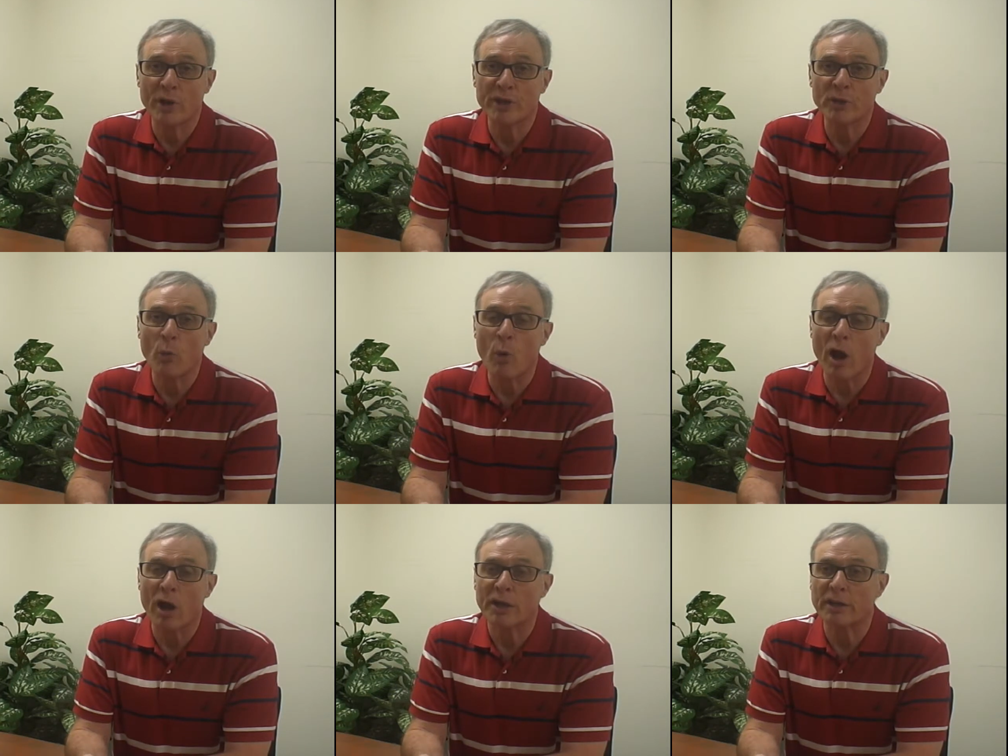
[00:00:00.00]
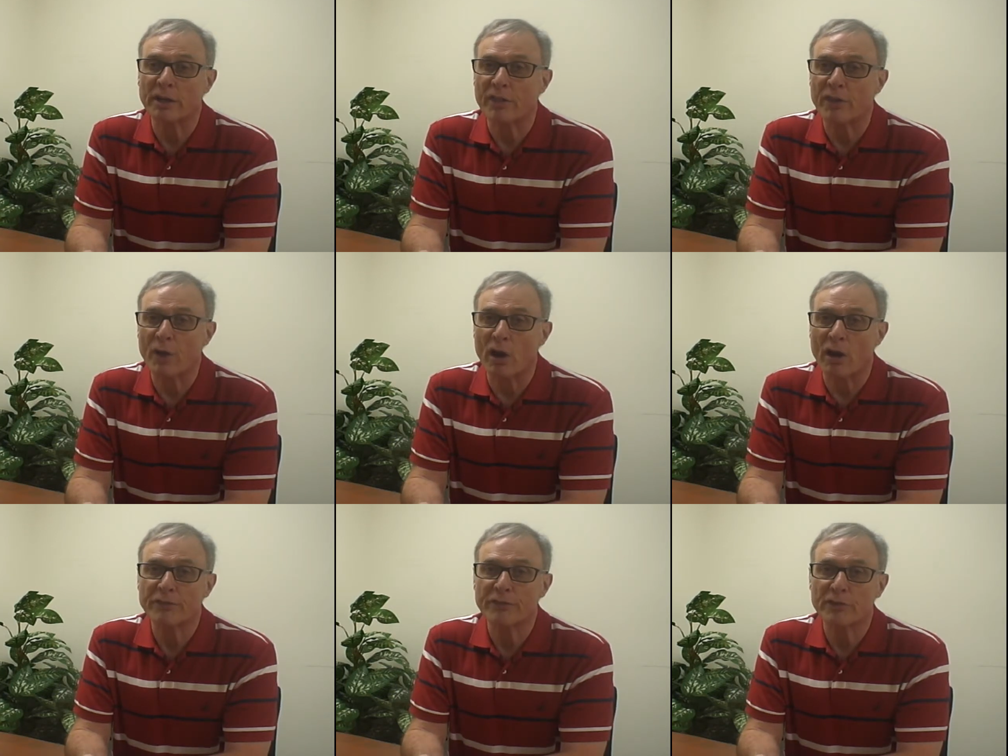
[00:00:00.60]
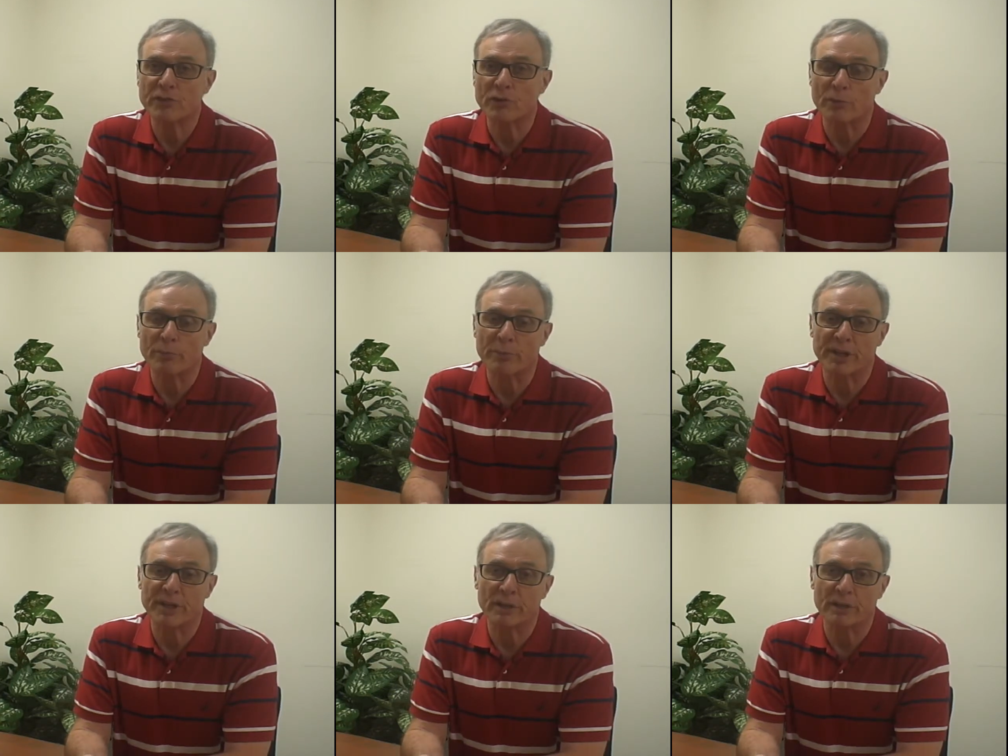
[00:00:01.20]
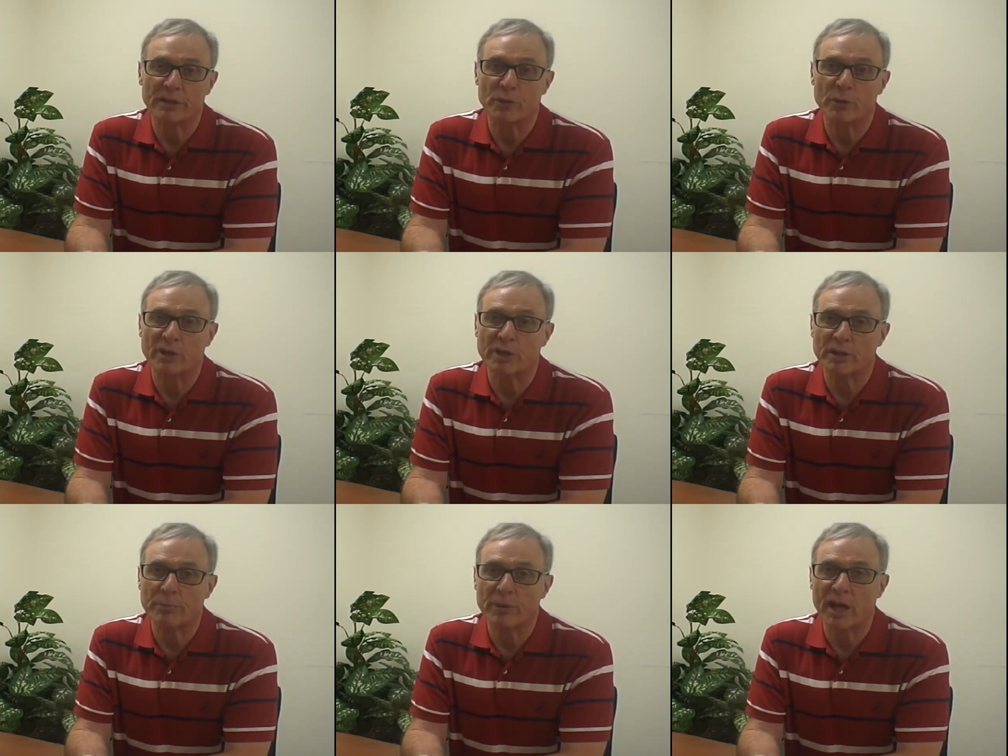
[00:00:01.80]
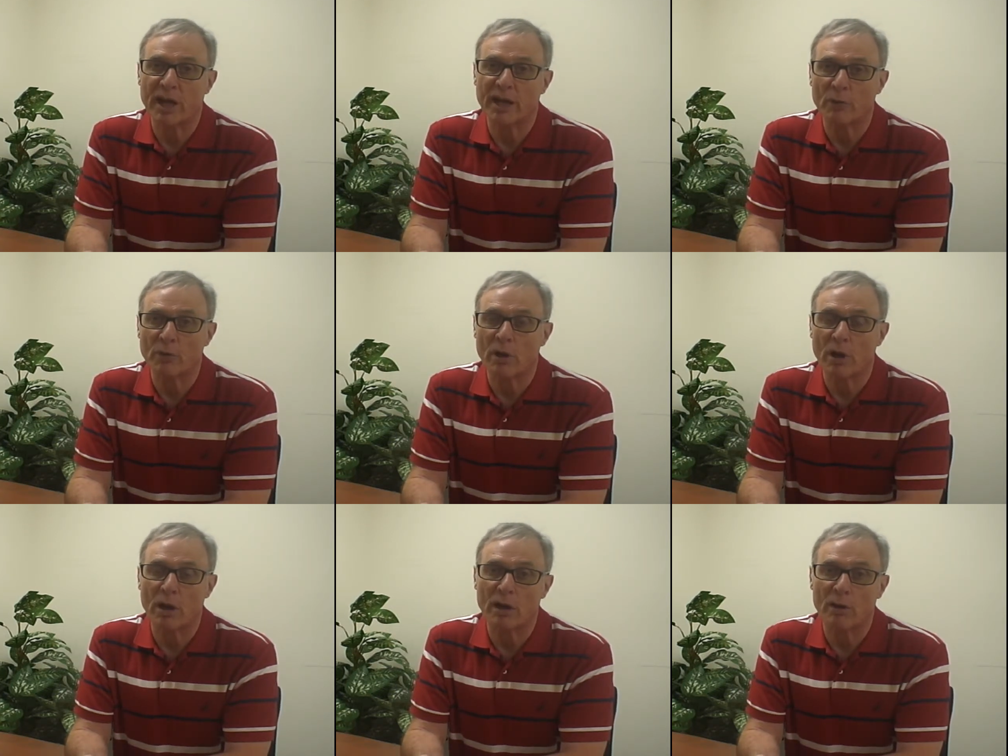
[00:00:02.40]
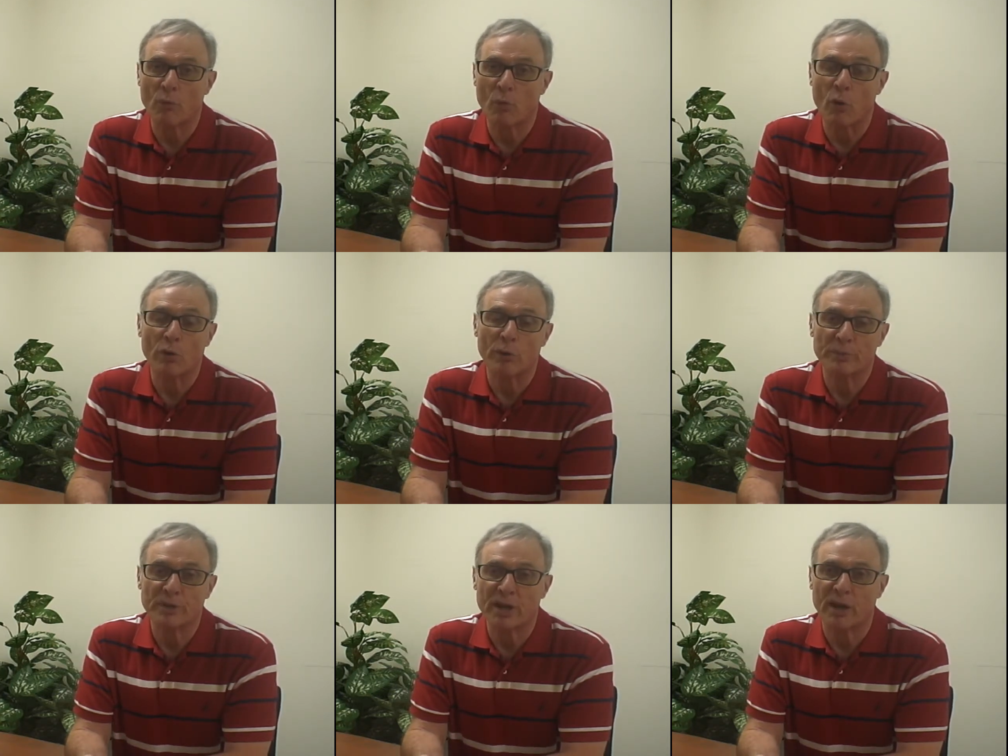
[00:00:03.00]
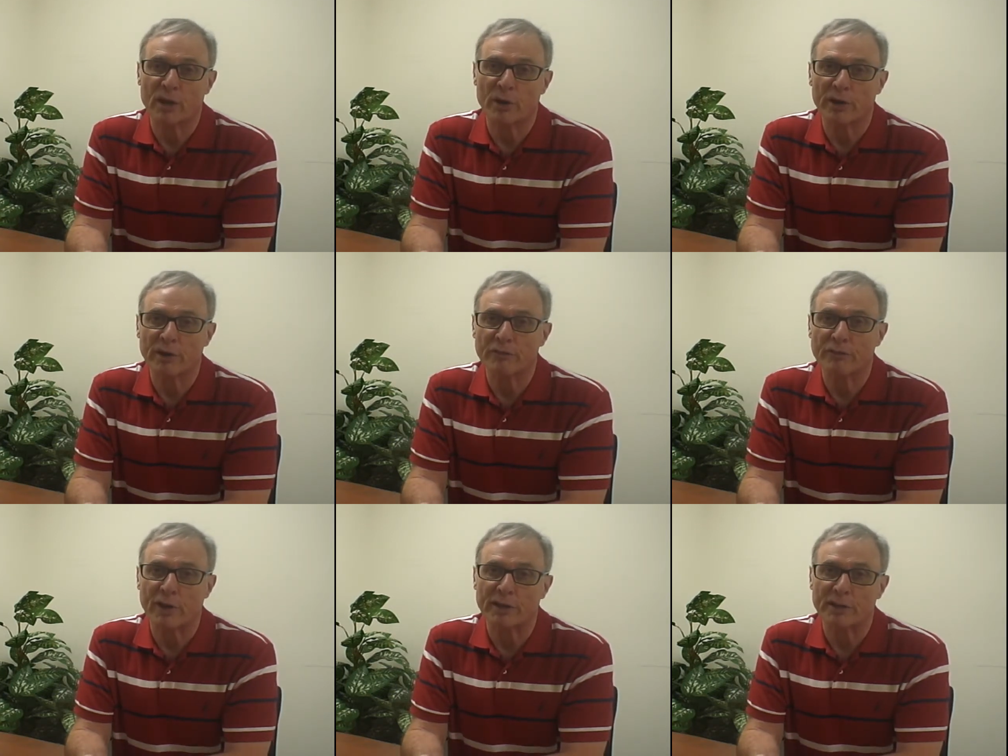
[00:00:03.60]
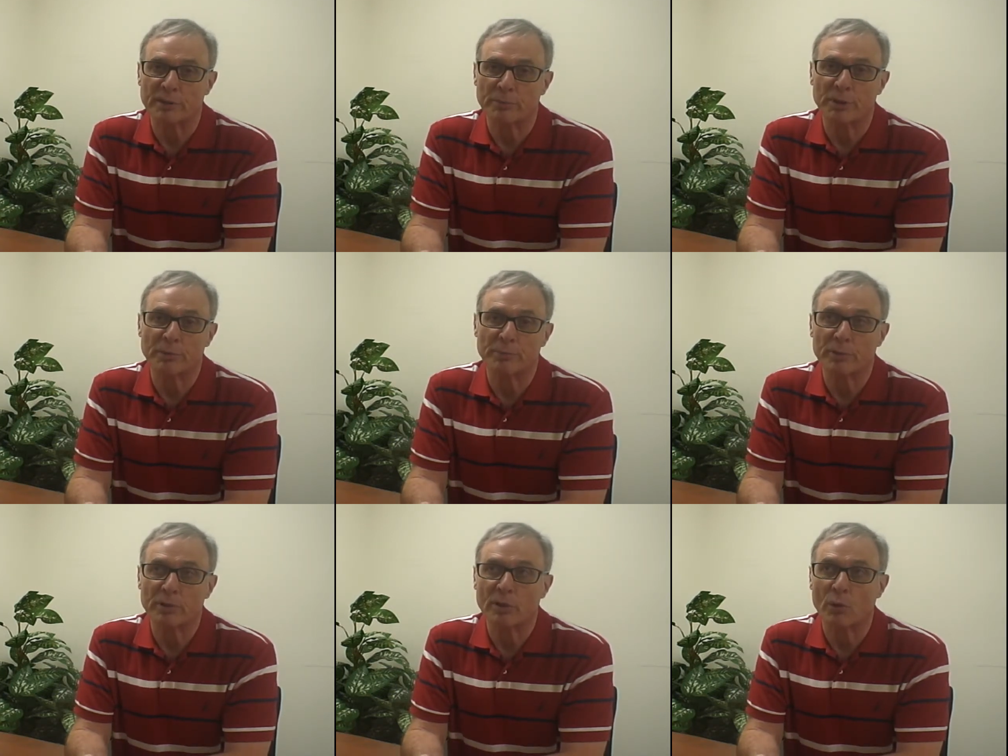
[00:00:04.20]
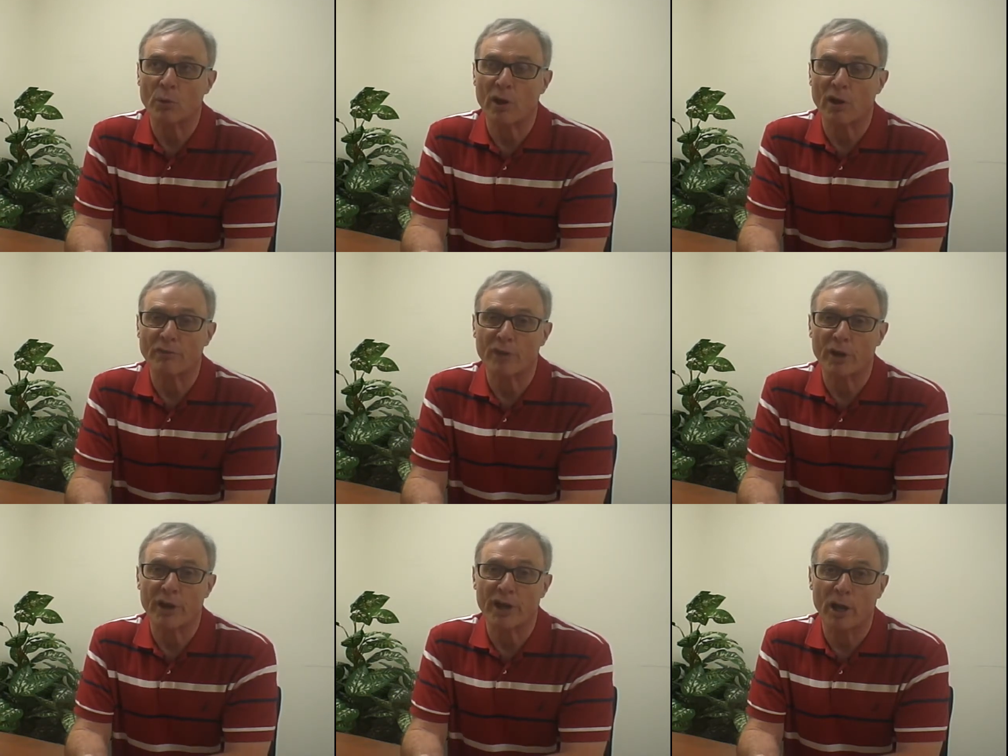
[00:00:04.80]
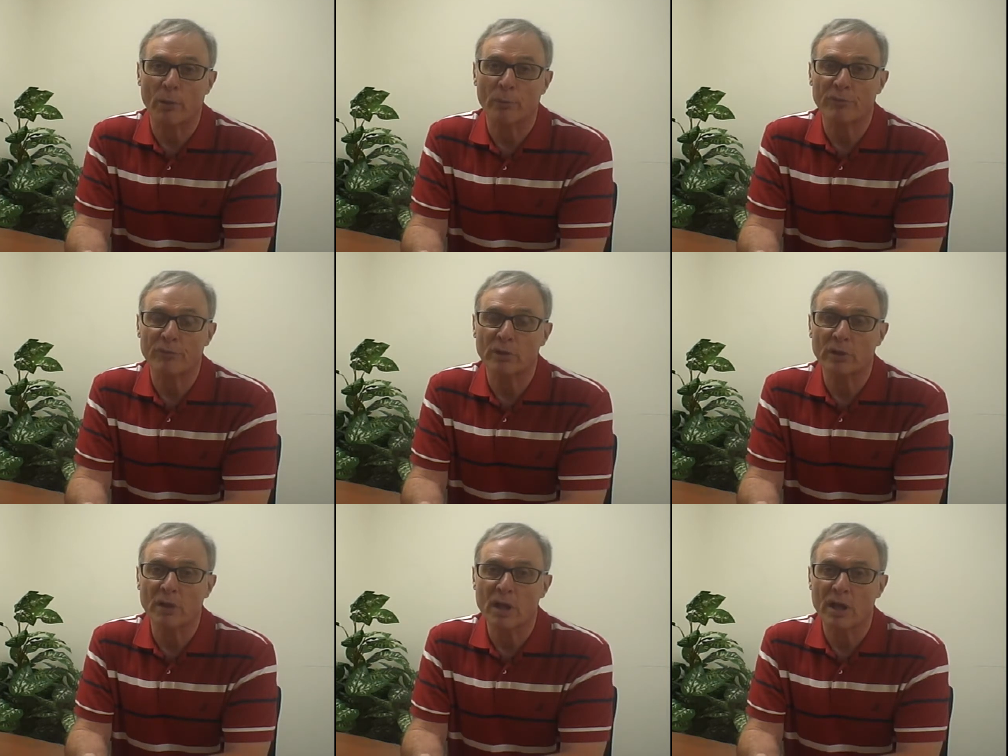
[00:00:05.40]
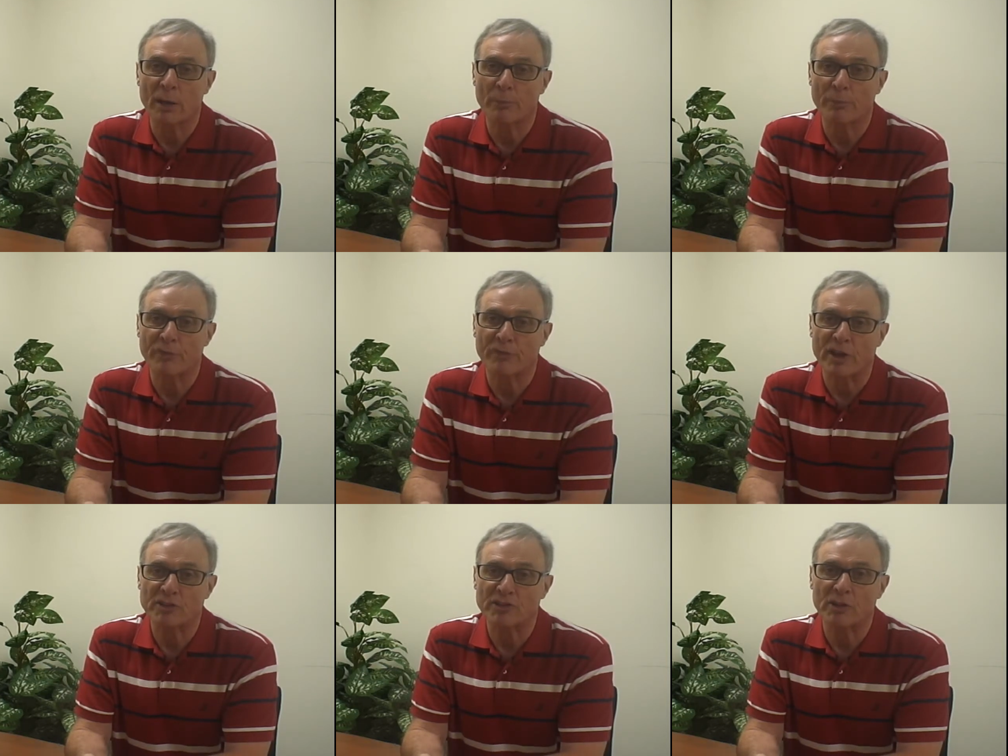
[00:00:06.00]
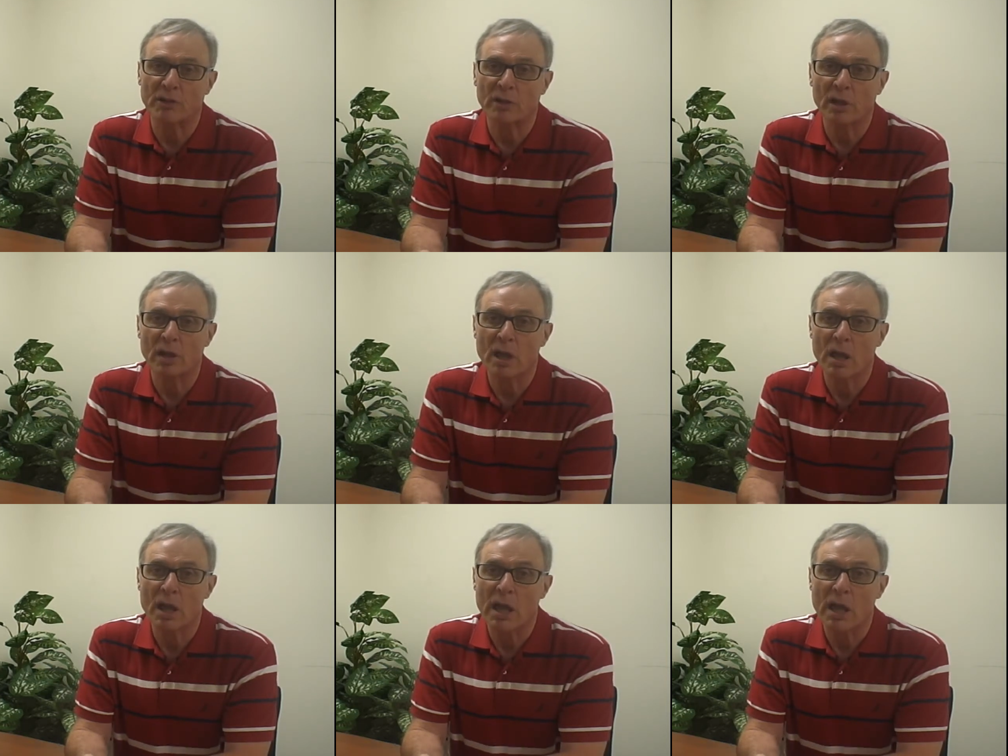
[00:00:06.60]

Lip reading: When you walk into the office, you're immediately greeted by warm, caring, friendly people who are very helpful and professional.